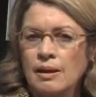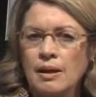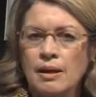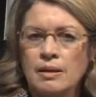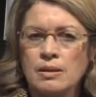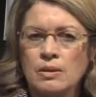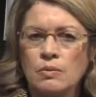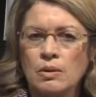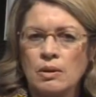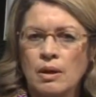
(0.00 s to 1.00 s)
And this is
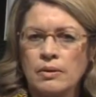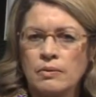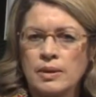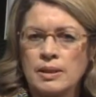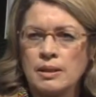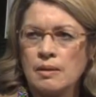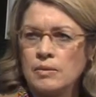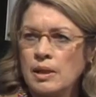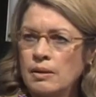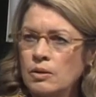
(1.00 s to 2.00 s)
what authorized them
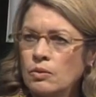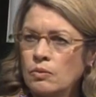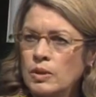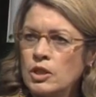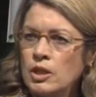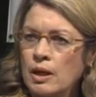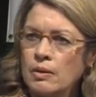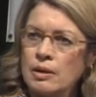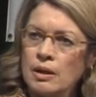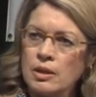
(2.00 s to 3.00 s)
to reach out
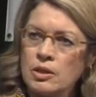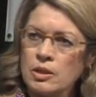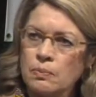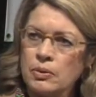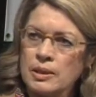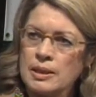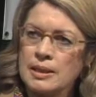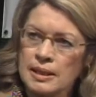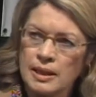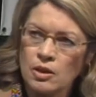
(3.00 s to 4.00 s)
and not just put
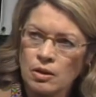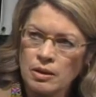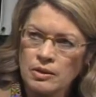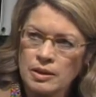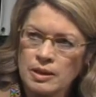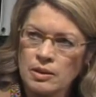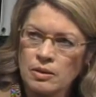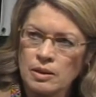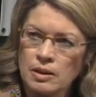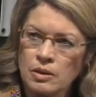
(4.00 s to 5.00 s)
city dollars into
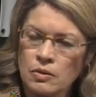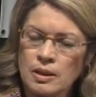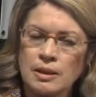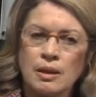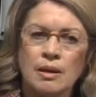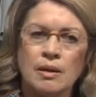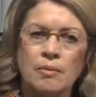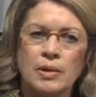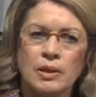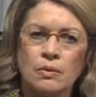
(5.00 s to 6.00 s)
the district,
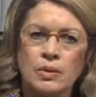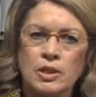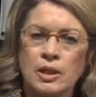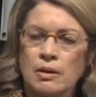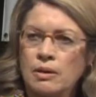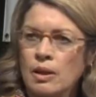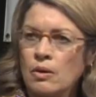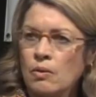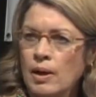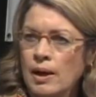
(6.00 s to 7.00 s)
but they reach out and they
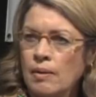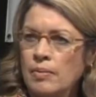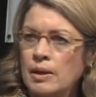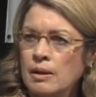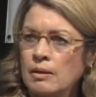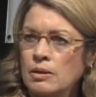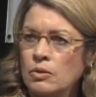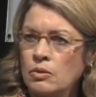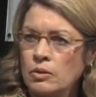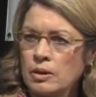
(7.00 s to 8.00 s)
grab the
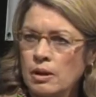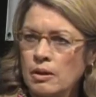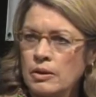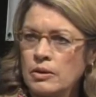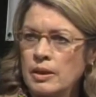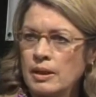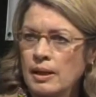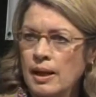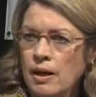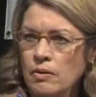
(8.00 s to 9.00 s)
school dollars and the
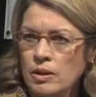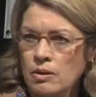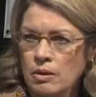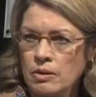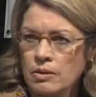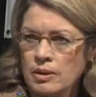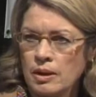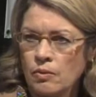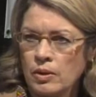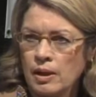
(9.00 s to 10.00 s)
county dollars
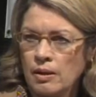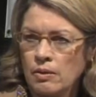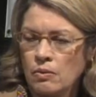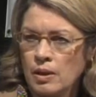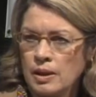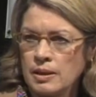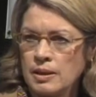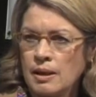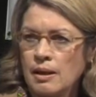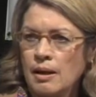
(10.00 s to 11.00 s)
that would
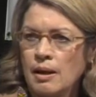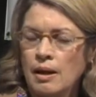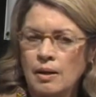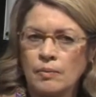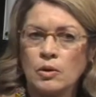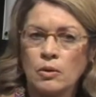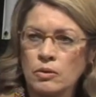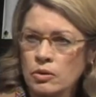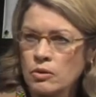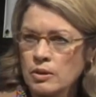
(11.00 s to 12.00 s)
otherwise go to
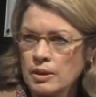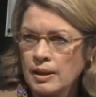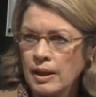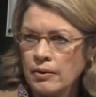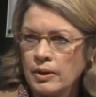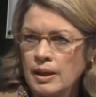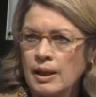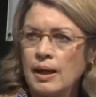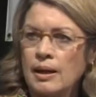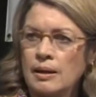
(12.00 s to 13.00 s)
schools and county
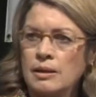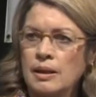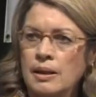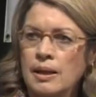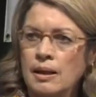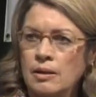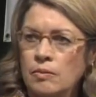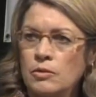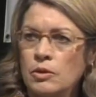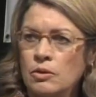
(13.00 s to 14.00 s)
and dedicate
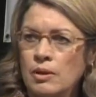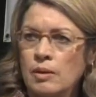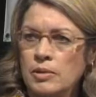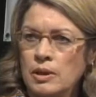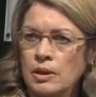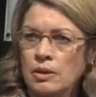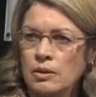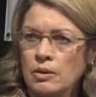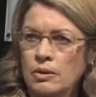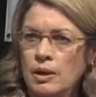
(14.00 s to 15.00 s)
them to that
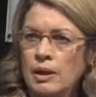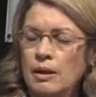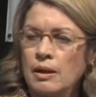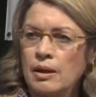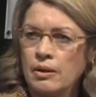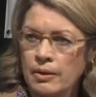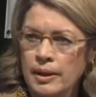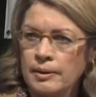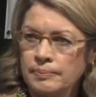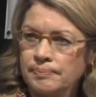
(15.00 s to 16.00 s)
particular area.